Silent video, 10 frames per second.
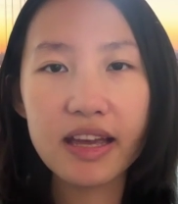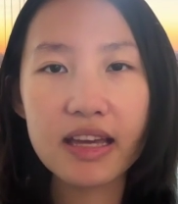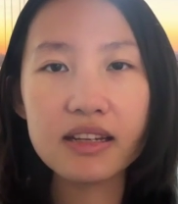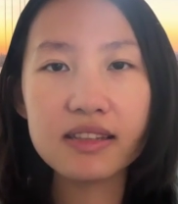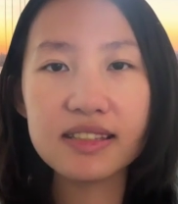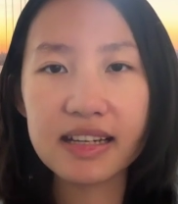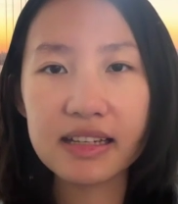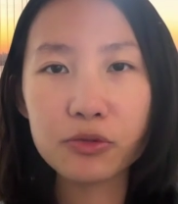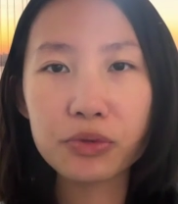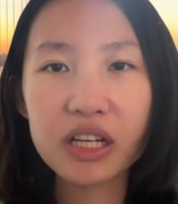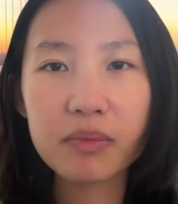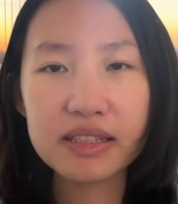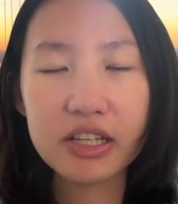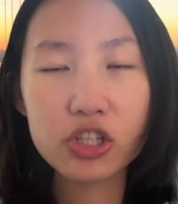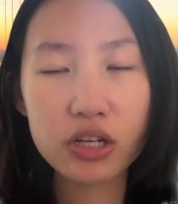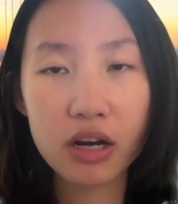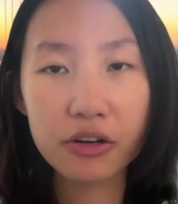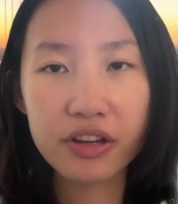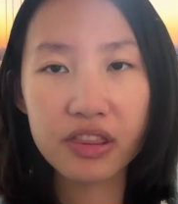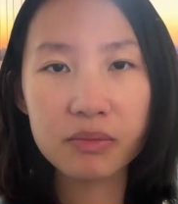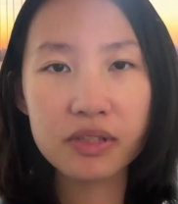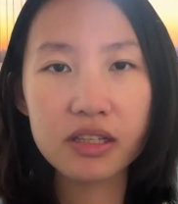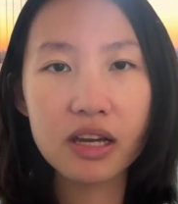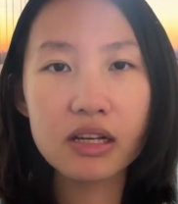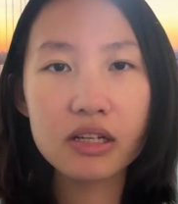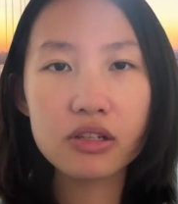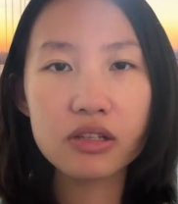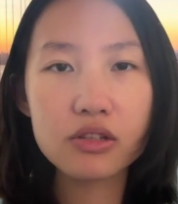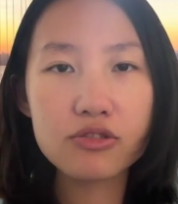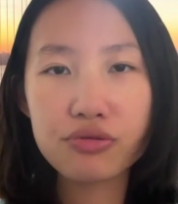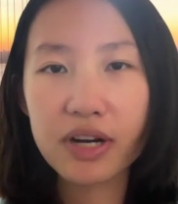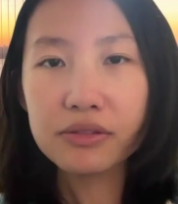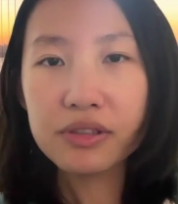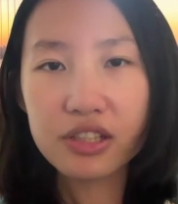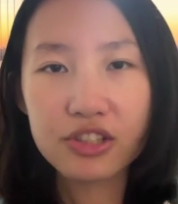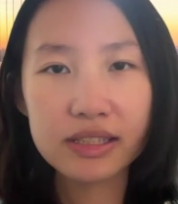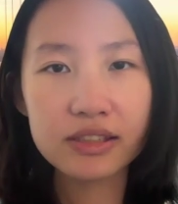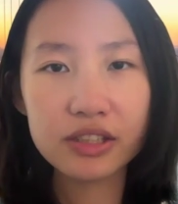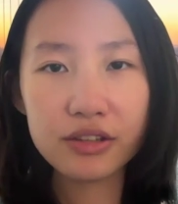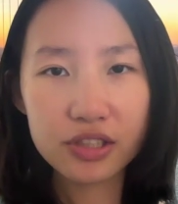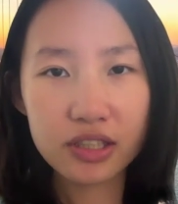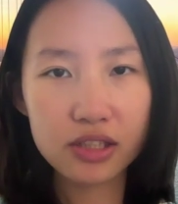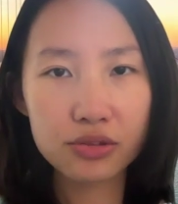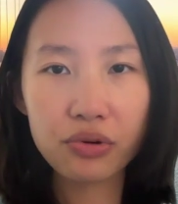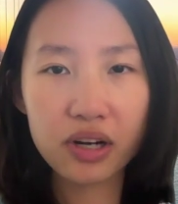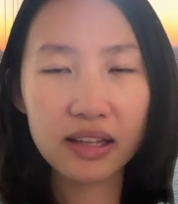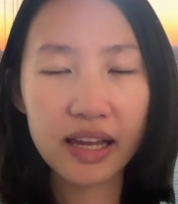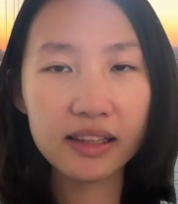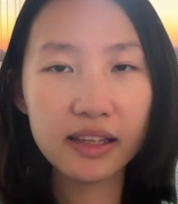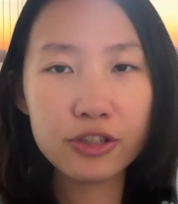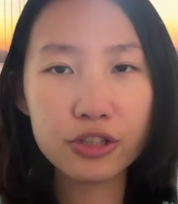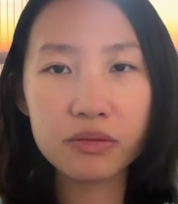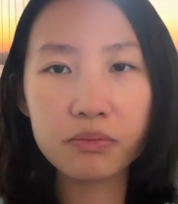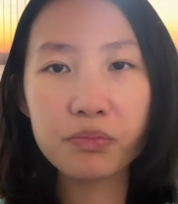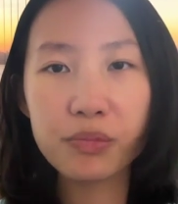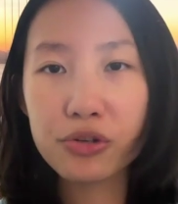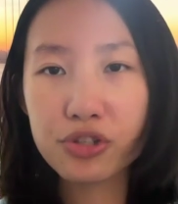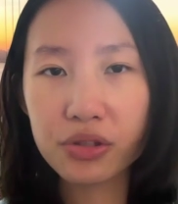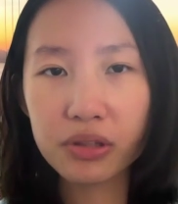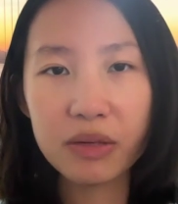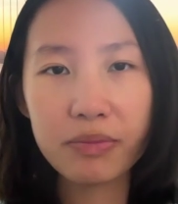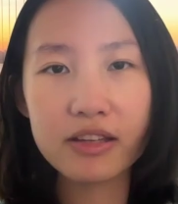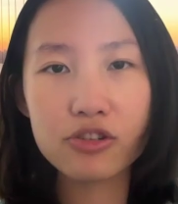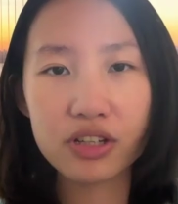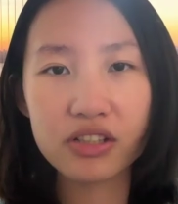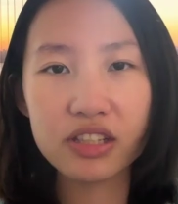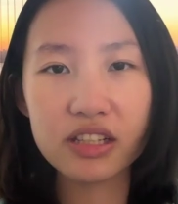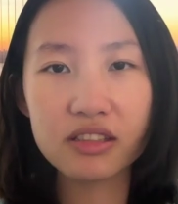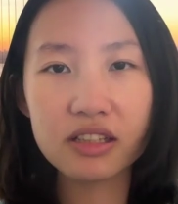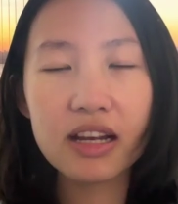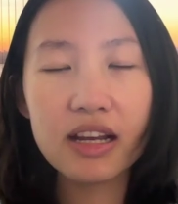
And instead, recommendation algorithms try to suggest users who are likely to mutually be interested,